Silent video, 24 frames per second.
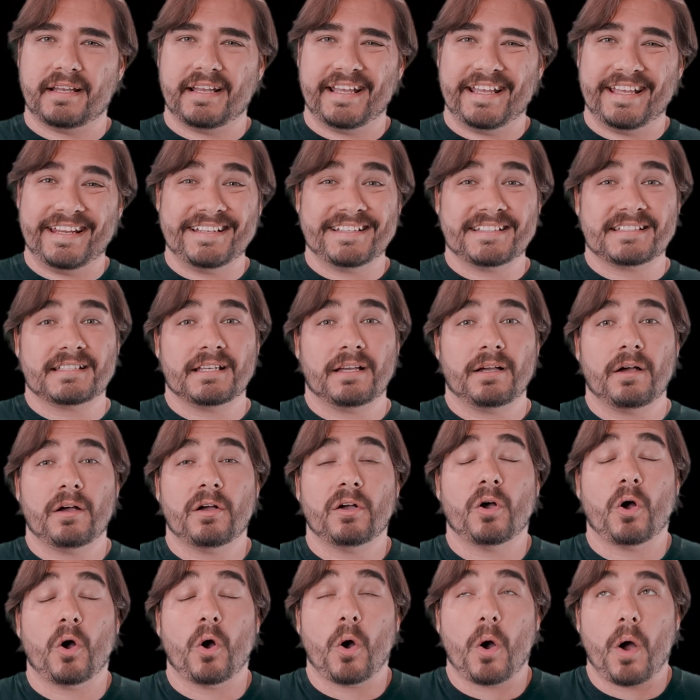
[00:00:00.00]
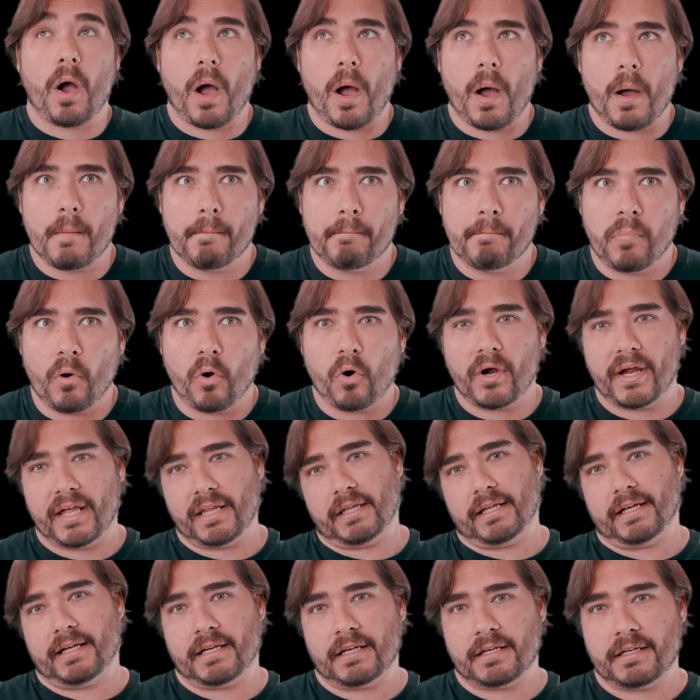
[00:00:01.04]
It is a
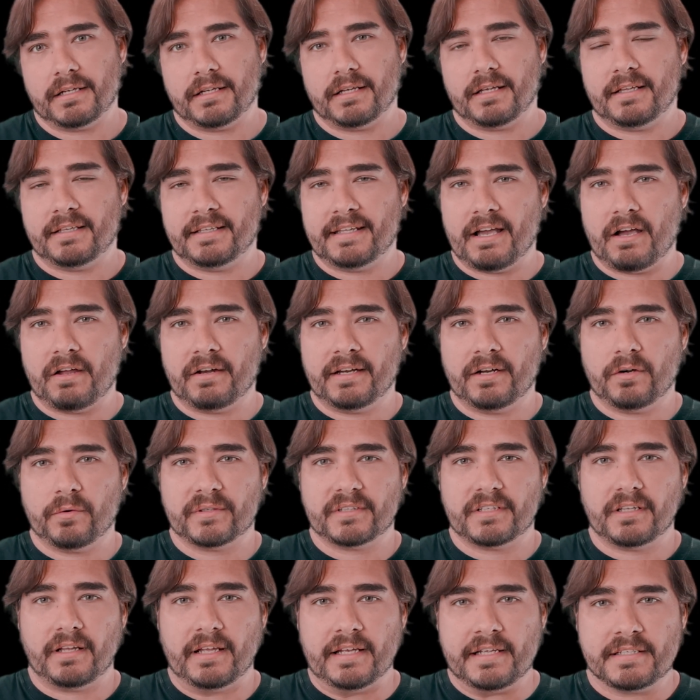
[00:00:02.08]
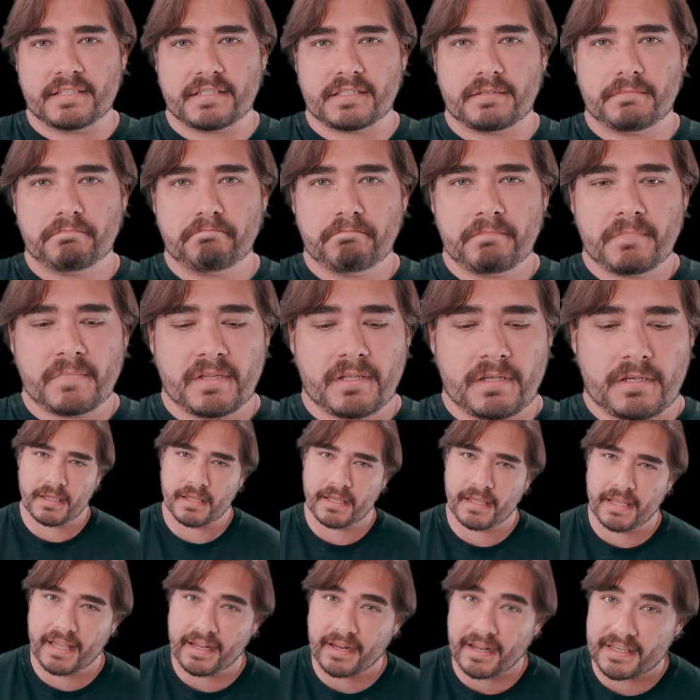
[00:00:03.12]
boiling down here with the lights.
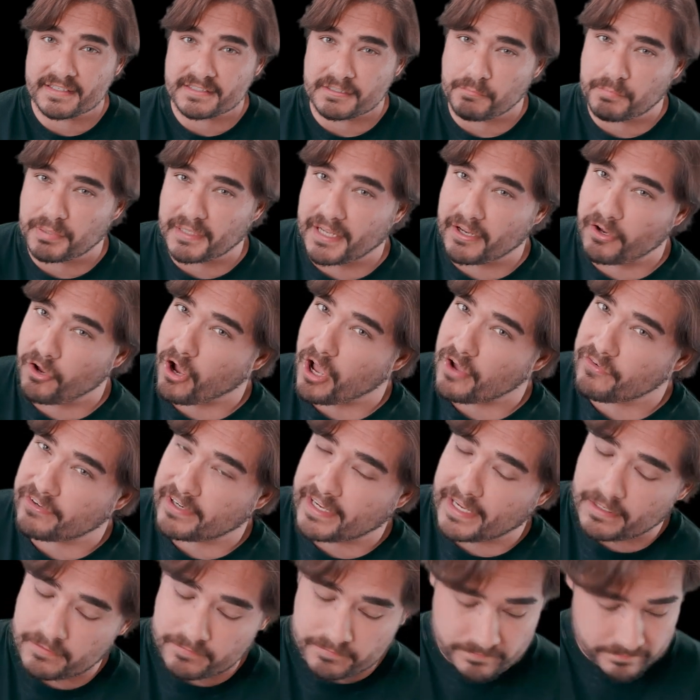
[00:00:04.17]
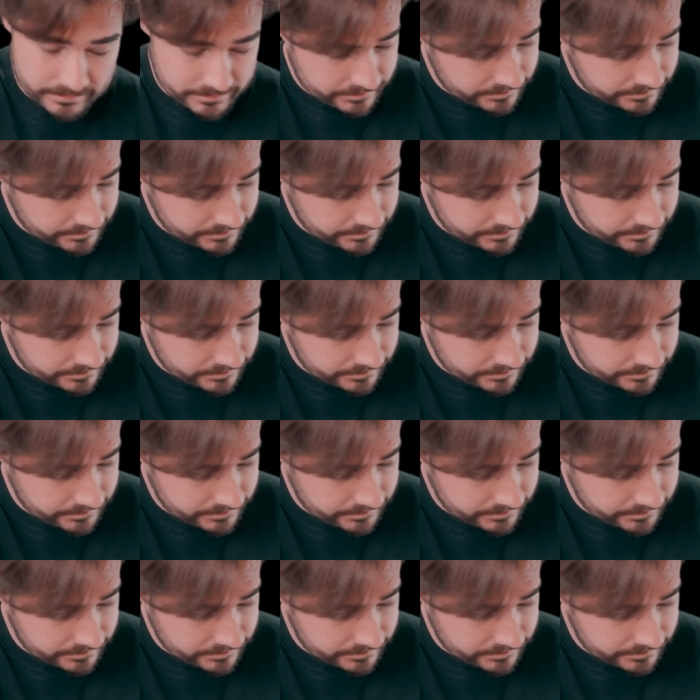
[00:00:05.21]
Hey guys, I'm playing golf again.